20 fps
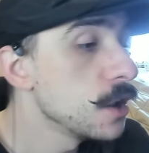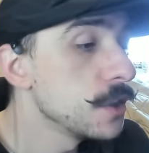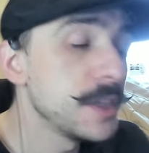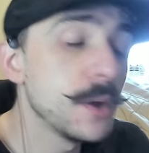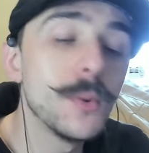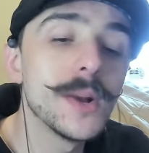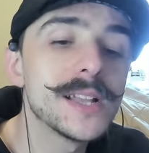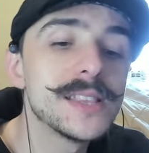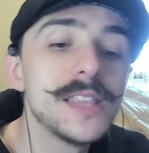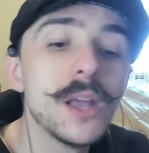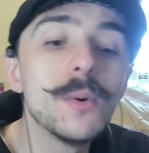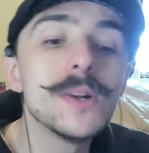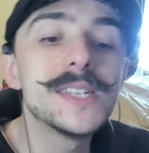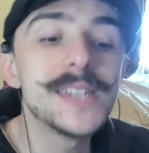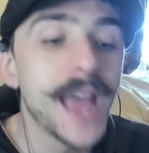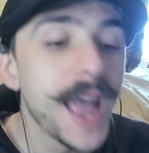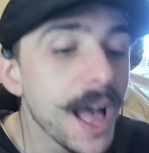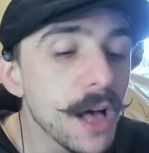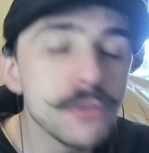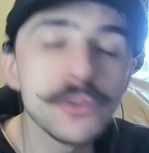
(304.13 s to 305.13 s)
They would they would
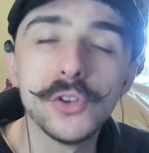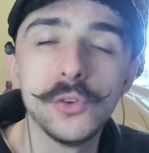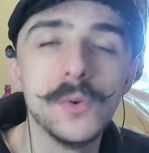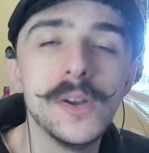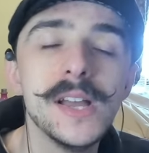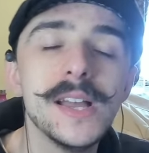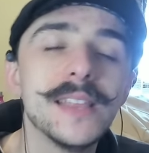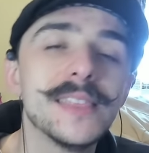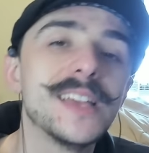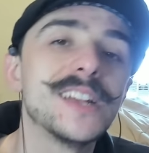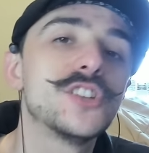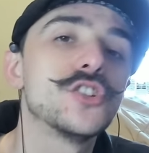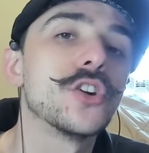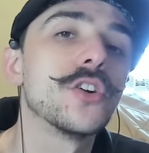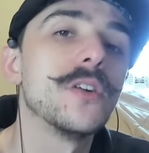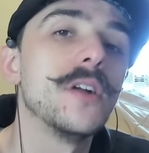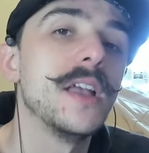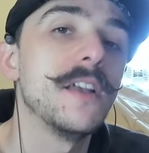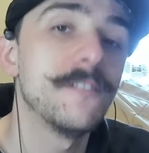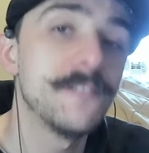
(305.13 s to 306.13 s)
tell you that
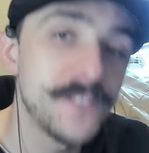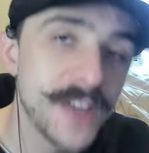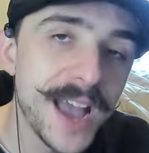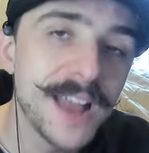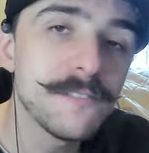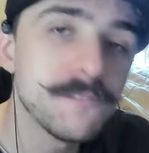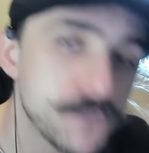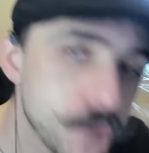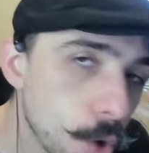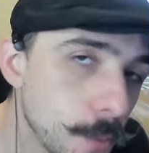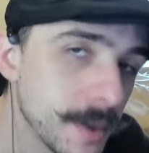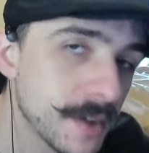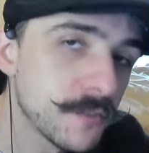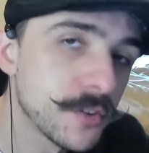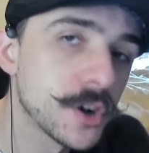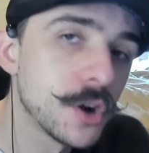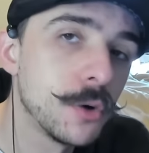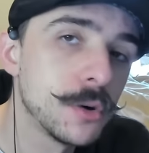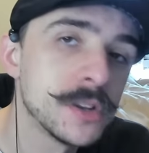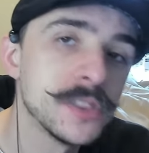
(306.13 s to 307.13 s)
you're fat phobic
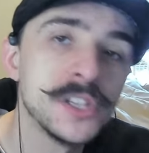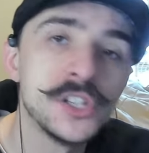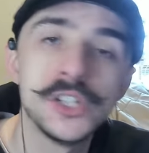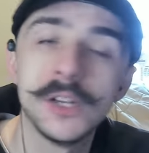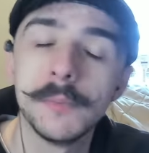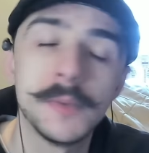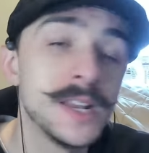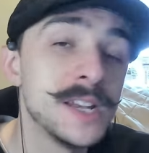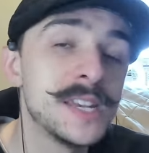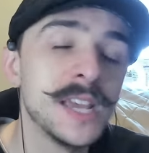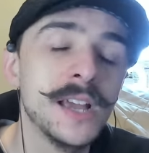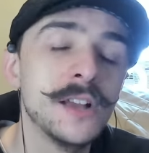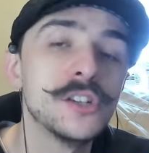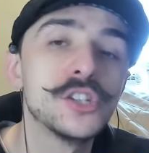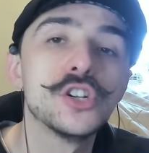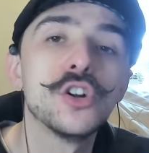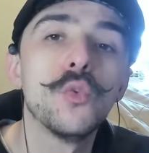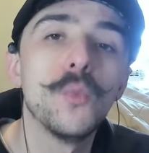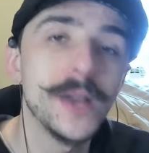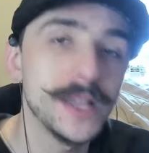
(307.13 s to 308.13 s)
for going to the gym,
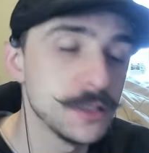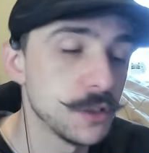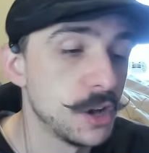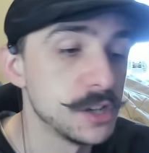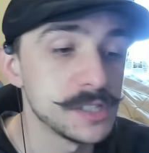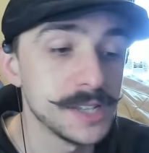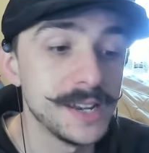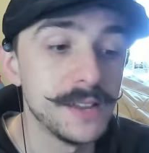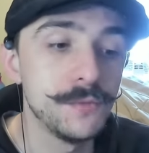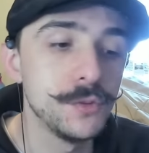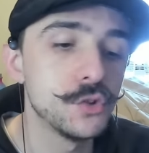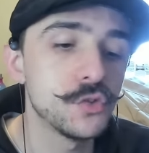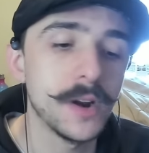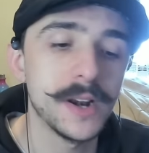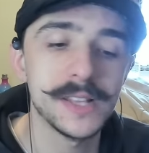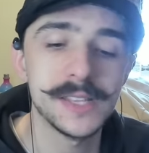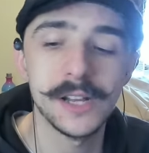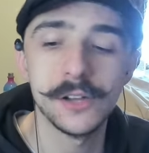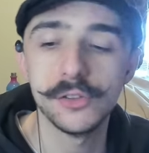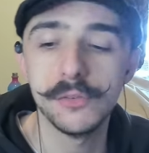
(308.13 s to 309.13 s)
intentional weight loss. And if you try
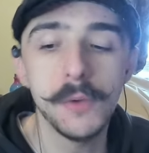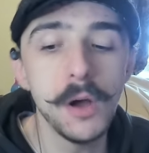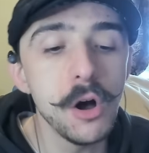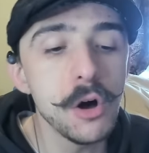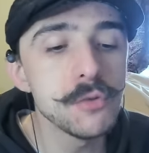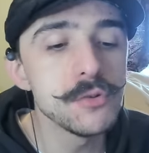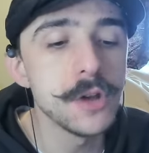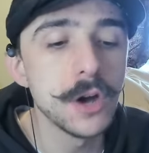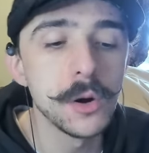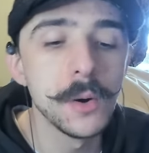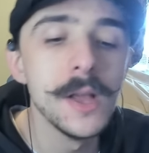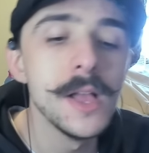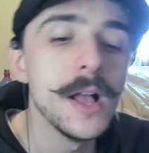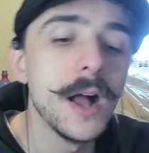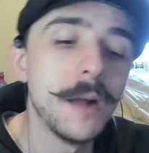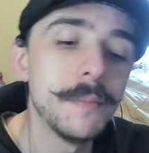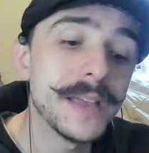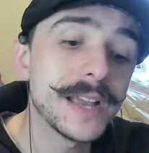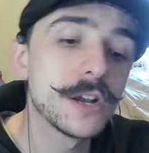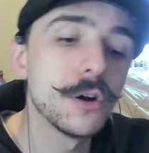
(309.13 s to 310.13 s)
to tell them, "Oh no,
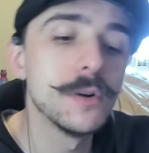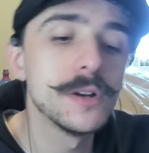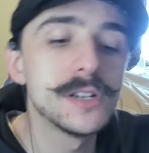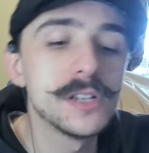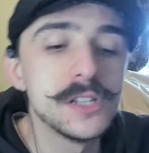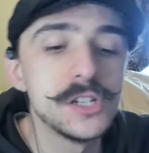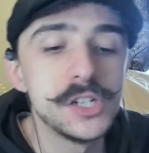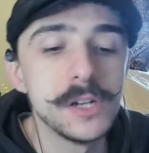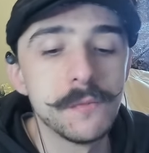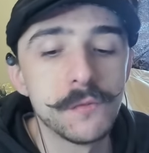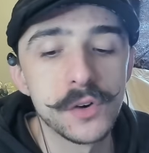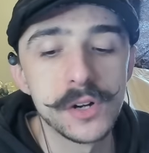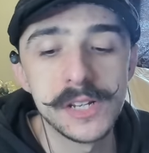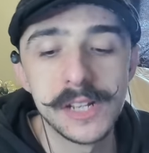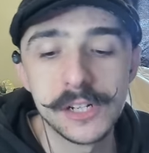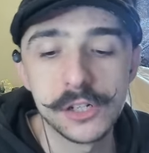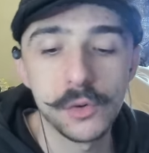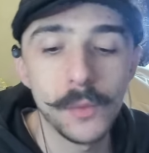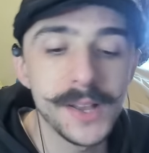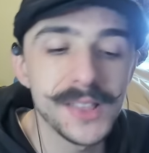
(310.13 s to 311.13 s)
I'm not going to the gym for
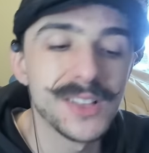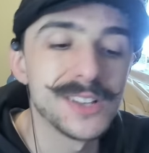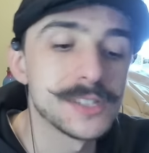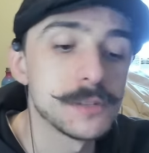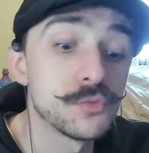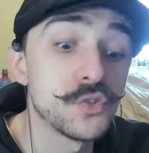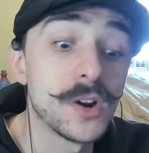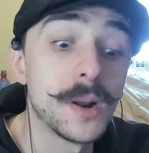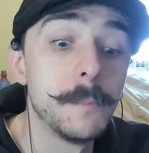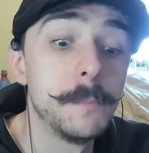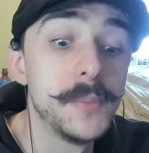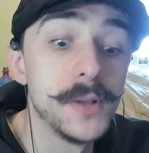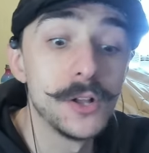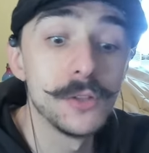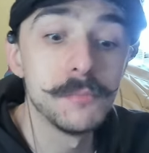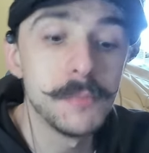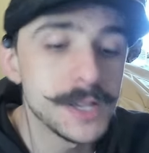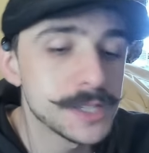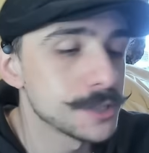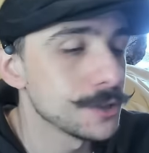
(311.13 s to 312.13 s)
intentional weight loss. I'm trying to
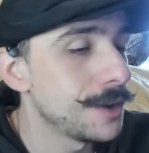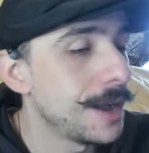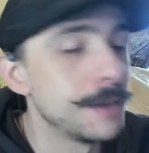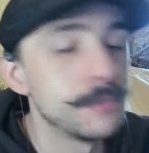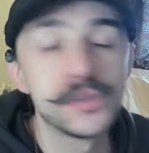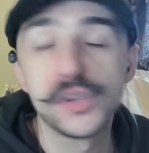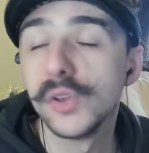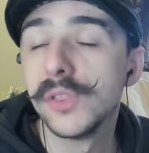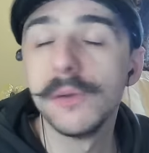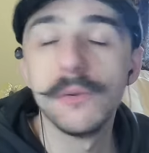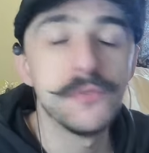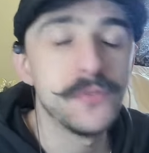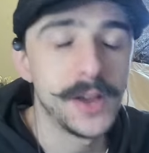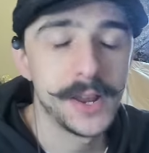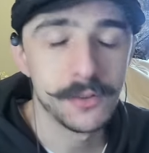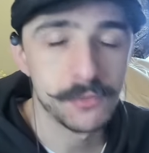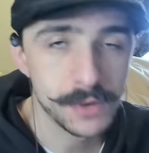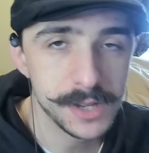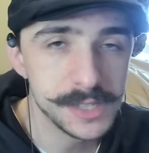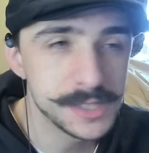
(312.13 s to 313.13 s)
build muscle." I'm sure they would
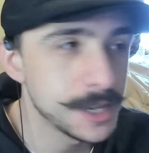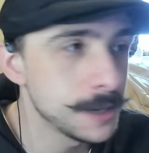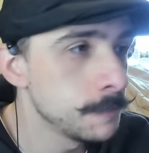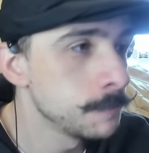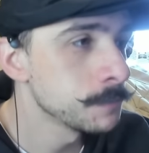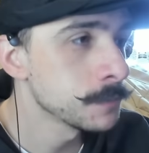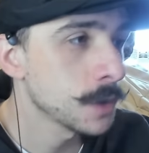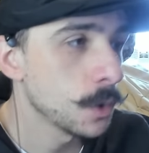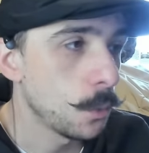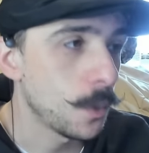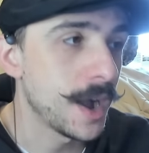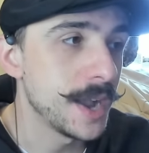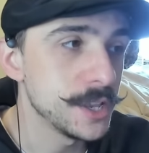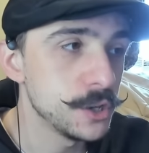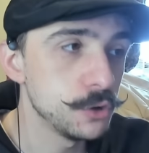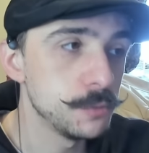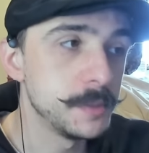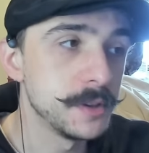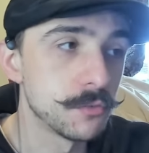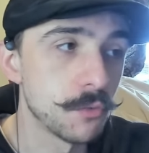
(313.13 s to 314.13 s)
find a reason why
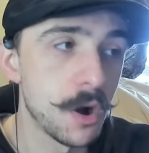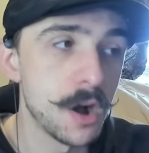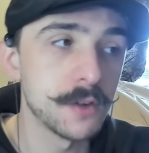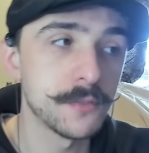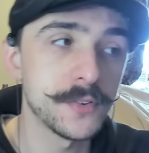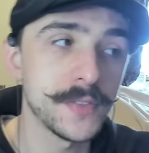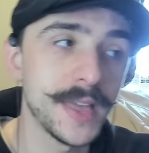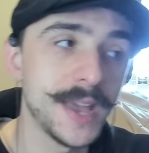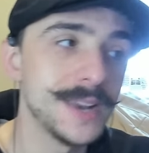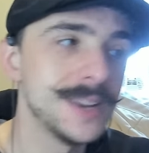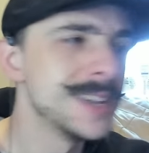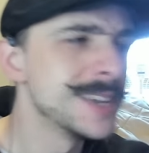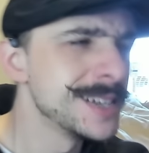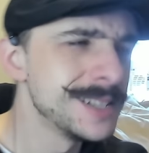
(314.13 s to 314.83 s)
you'd be wrong for that.